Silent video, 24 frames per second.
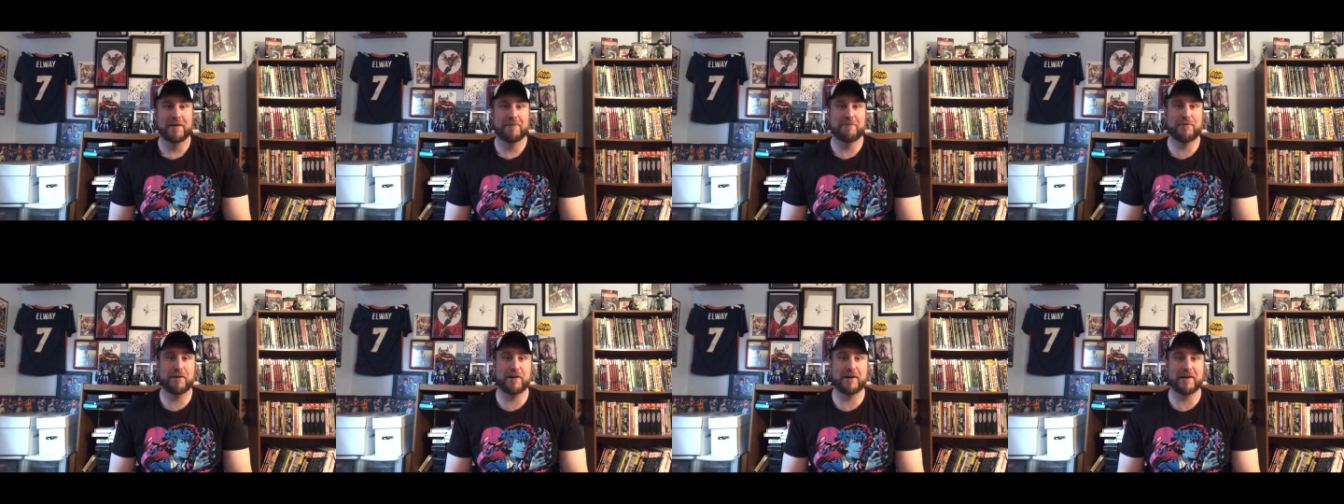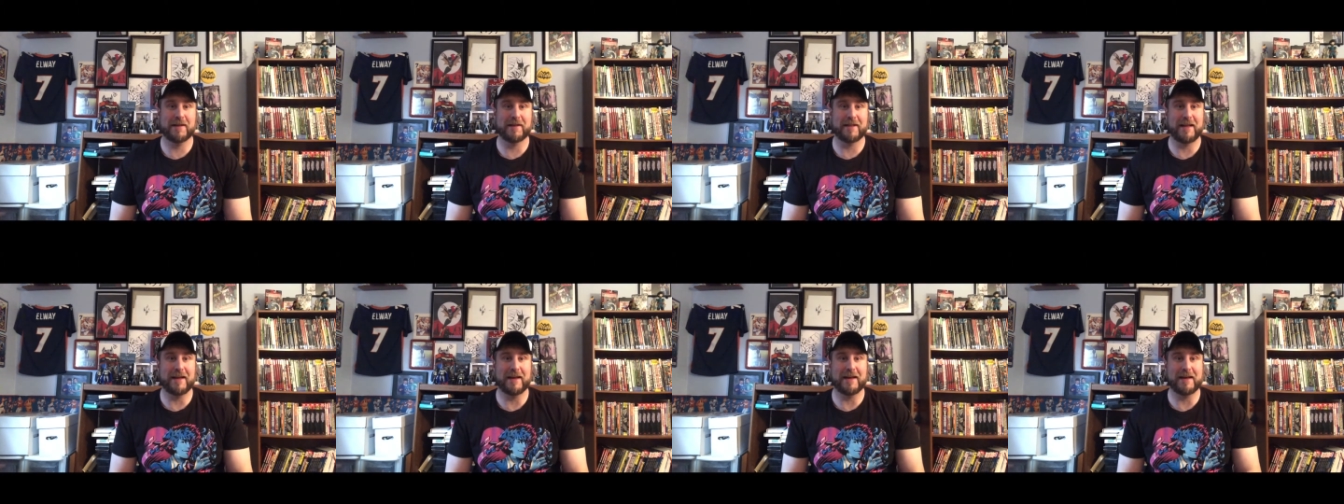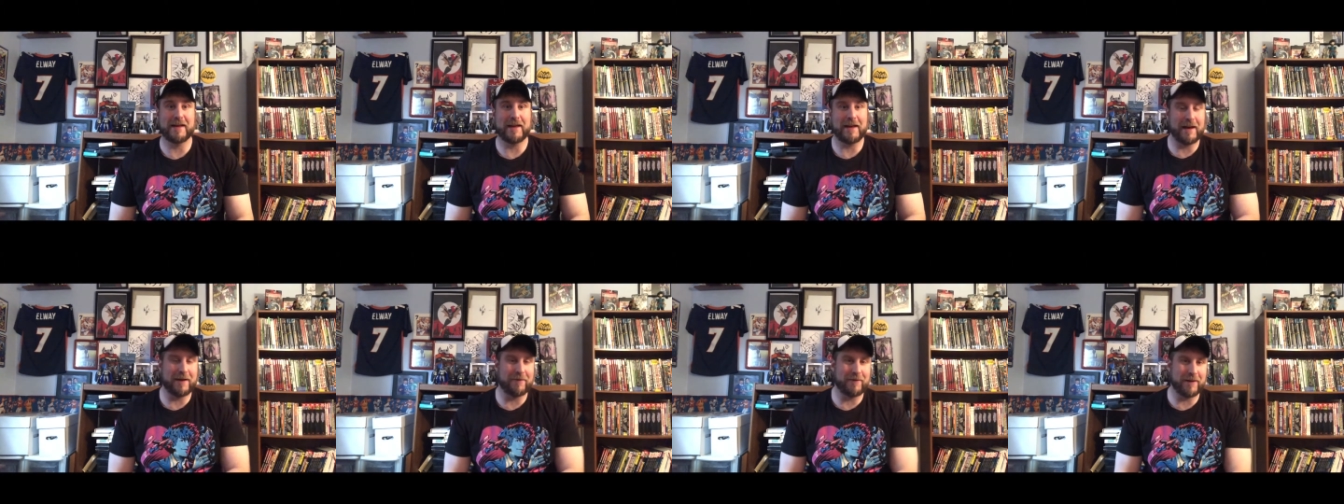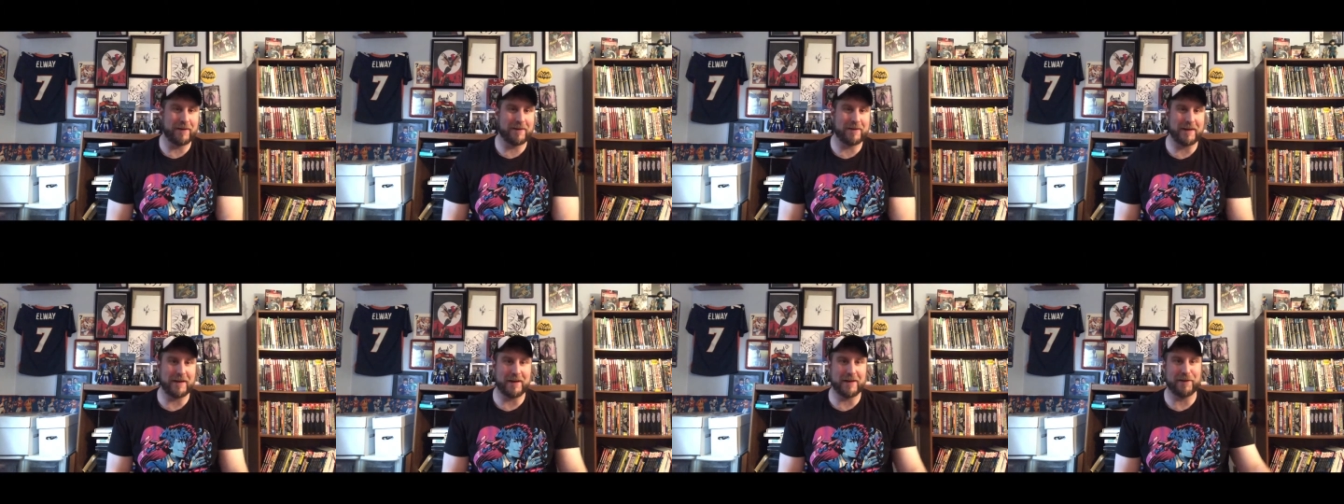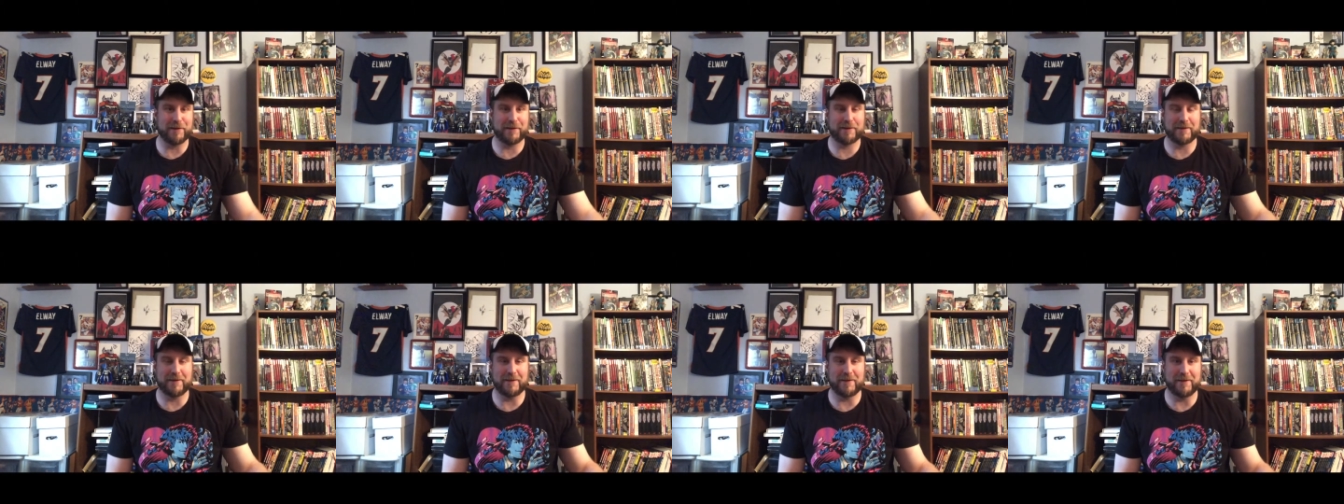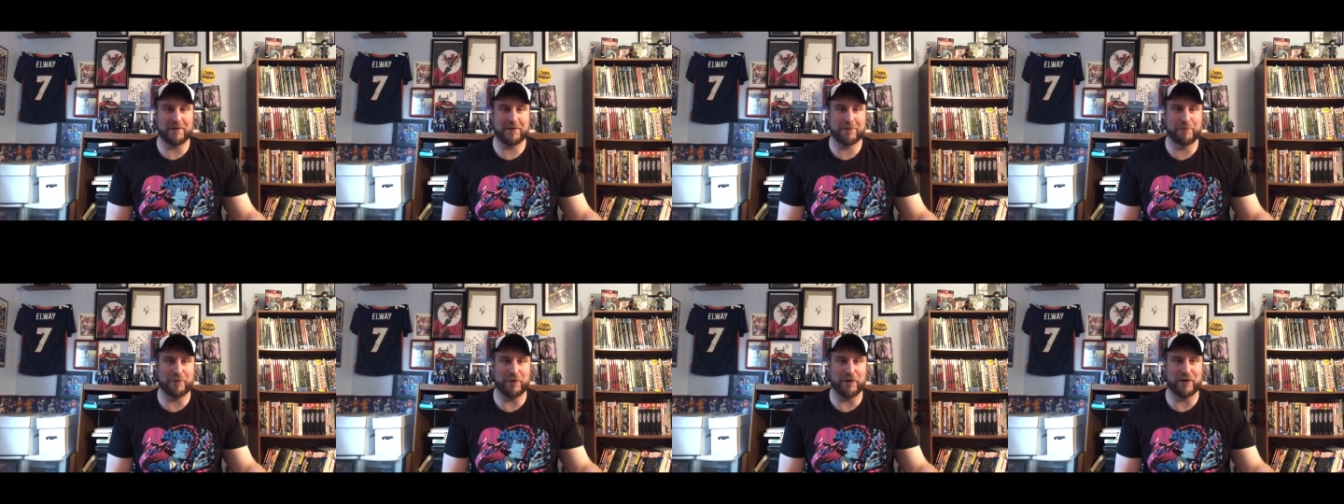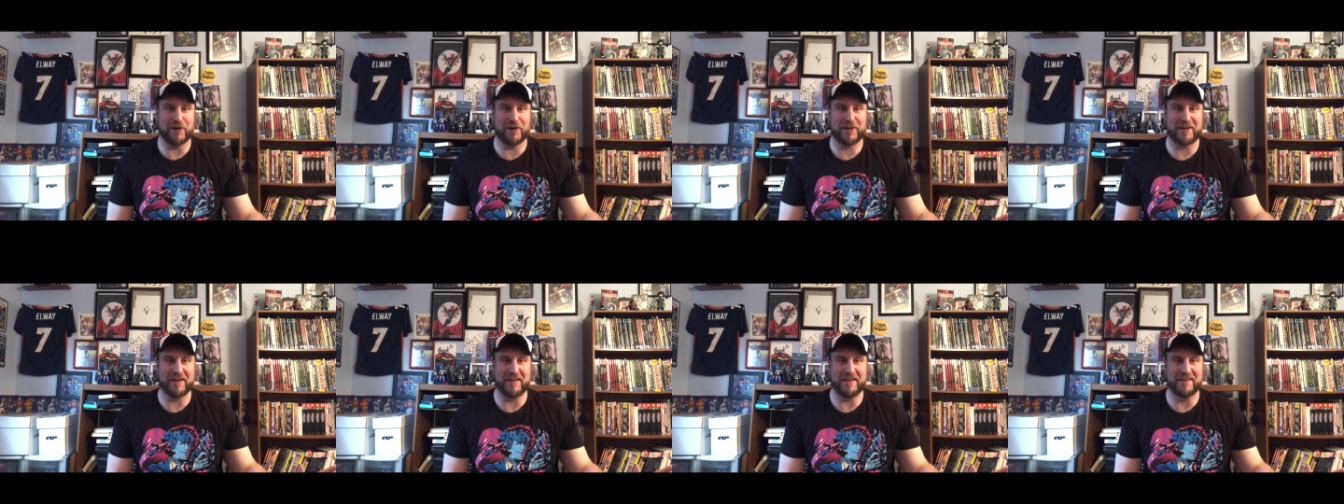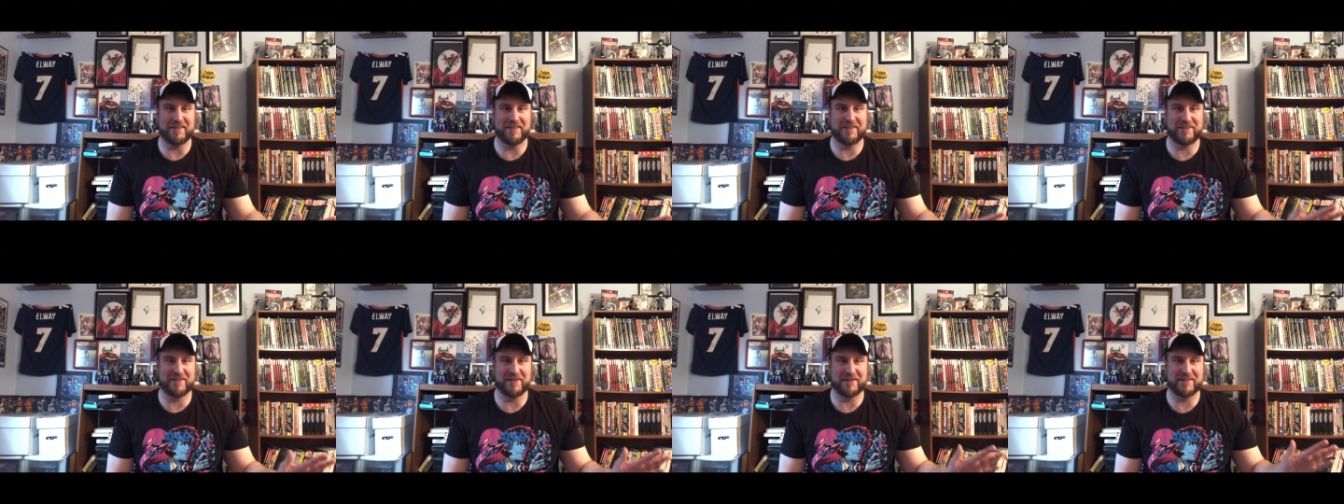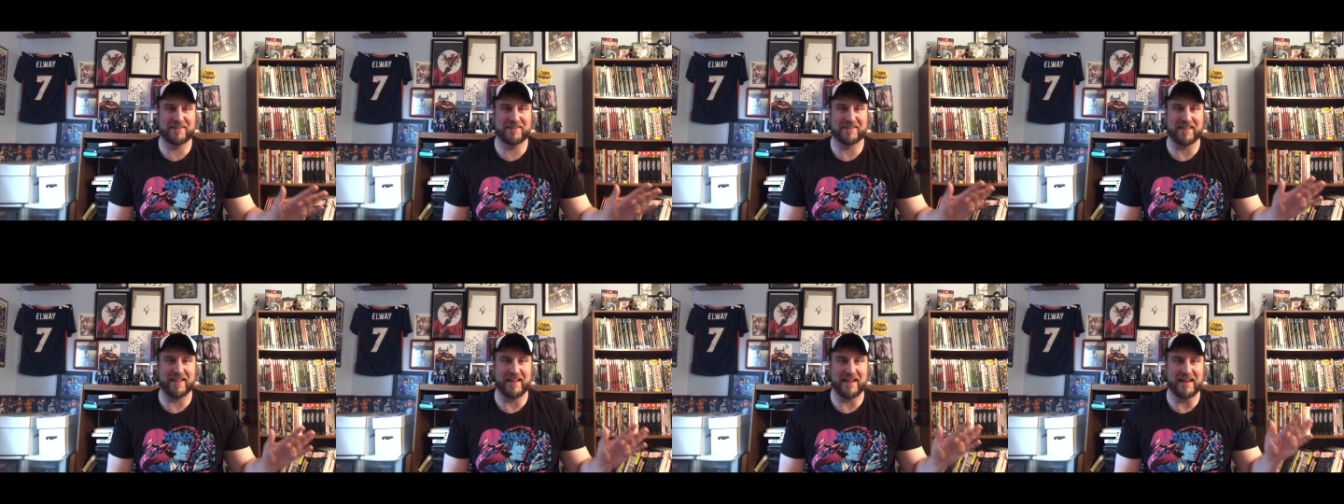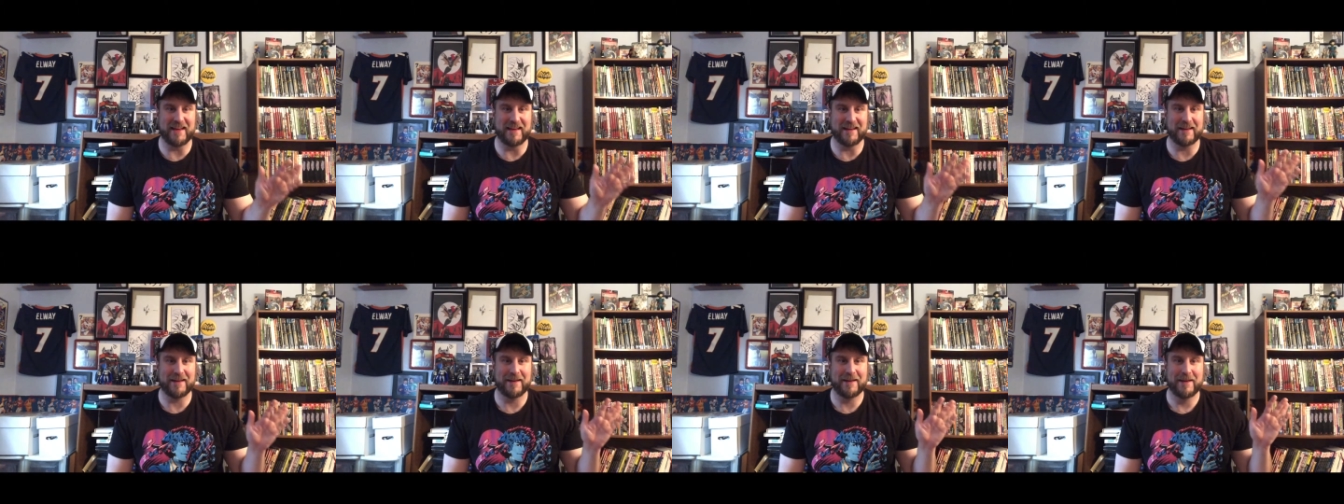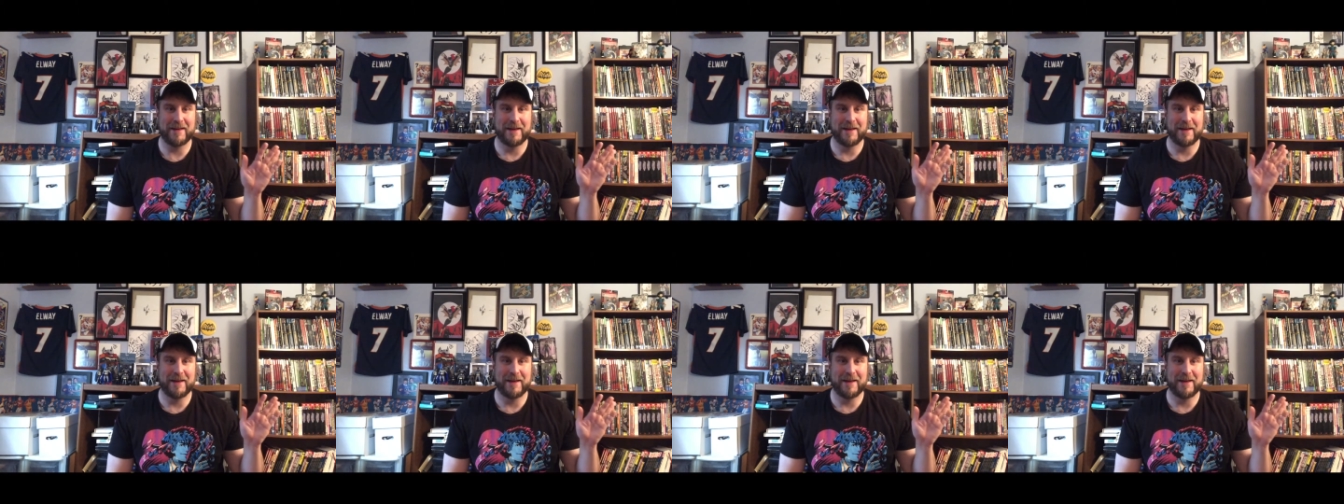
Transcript: But like everything else in this book is just like...